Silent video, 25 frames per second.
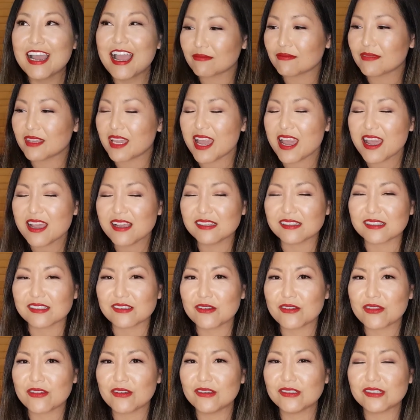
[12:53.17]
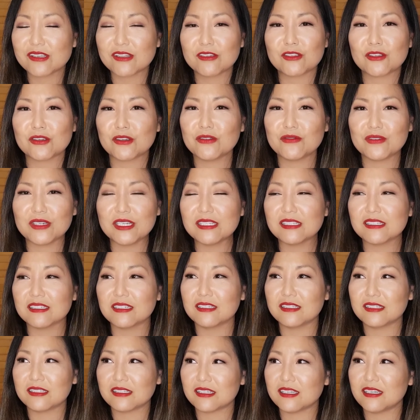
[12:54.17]
Yeah, so those are the two
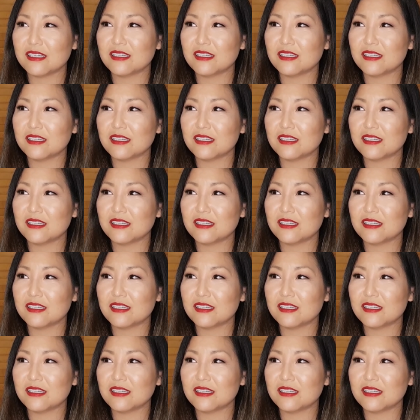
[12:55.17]
reasons.